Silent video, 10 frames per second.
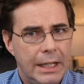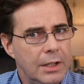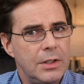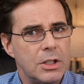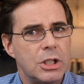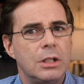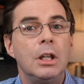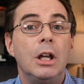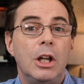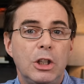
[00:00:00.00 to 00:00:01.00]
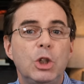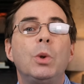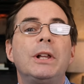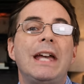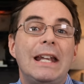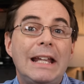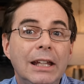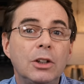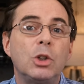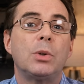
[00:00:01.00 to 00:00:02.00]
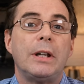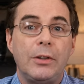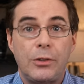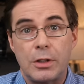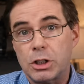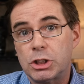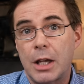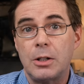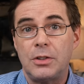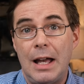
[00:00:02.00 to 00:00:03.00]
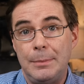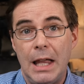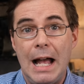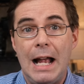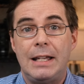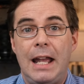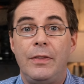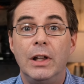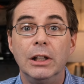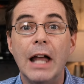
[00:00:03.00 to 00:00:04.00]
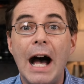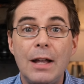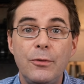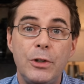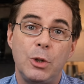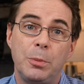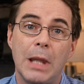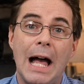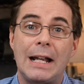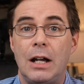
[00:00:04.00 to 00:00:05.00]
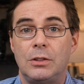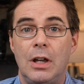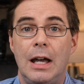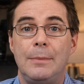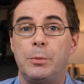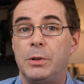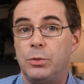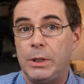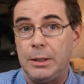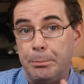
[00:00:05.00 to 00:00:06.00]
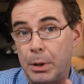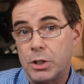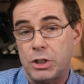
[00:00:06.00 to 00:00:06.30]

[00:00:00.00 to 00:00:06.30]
In addition, you will get increased shutter time lag and the live view blackout times between burst